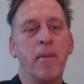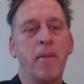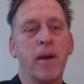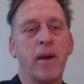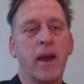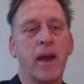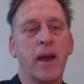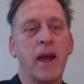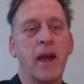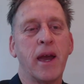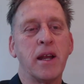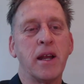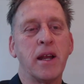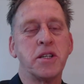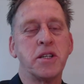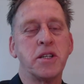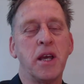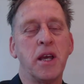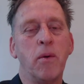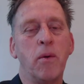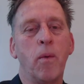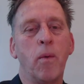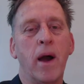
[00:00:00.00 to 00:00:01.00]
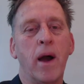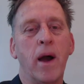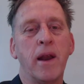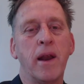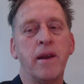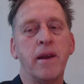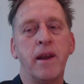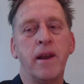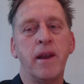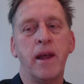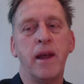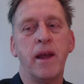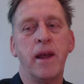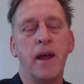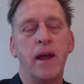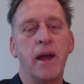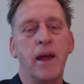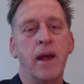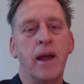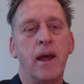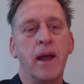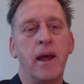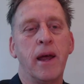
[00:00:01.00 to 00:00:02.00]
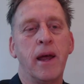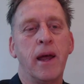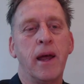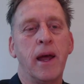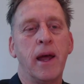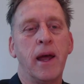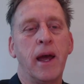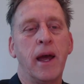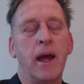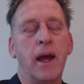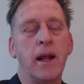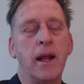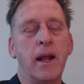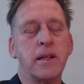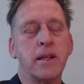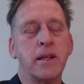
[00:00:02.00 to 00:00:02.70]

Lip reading: King G1, and